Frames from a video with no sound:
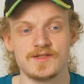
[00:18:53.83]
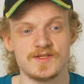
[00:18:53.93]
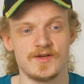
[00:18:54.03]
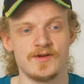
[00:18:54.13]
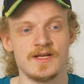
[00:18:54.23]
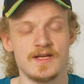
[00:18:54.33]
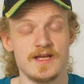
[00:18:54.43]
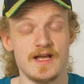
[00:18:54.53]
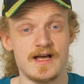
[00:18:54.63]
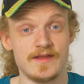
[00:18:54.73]
So
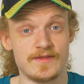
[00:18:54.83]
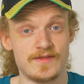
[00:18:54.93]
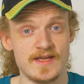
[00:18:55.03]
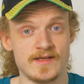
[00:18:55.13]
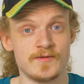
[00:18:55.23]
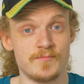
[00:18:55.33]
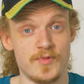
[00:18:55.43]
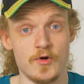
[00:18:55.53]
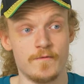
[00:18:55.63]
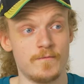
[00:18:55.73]
I think
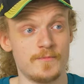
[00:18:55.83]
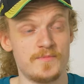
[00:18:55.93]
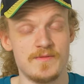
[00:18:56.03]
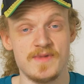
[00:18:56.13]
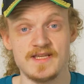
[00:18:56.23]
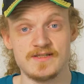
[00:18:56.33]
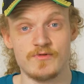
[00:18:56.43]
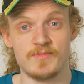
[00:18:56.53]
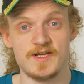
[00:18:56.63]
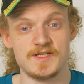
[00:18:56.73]
both would be amazing
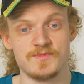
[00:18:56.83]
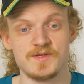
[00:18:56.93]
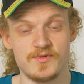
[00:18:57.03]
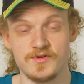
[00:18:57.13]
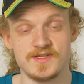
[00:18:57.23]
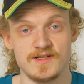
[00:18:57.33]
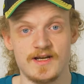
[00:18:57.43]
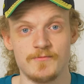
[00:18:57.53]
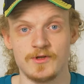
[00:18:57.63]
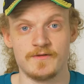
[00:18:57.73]
replacements. Personally,
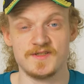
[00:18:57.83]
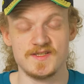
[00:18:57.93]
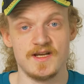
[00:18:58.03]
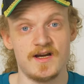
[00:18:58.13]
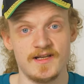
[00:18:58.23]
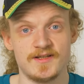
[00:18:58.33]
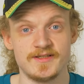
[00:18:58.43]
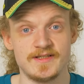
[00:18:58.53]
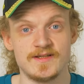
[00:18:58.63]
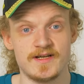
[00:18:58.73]
I would love to see Ilott
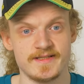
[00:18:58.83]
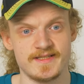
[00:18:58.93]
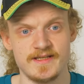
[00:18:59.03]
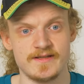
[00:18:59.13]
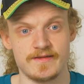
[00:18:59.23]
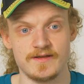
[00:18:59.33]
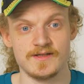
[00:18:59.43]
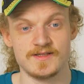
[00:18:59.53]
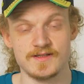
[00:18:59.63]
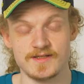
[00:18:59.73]
in that seat. I think
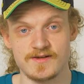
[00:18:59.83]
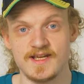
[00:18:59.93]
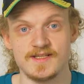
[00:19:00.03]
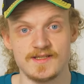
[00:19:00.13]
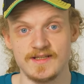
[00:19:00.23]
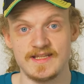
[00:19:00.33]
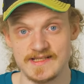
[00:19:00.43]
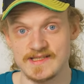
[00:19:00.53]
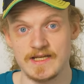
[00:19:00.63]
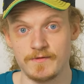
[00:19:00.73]
it's a disgrace that he
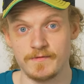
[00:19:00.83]
doesn't have a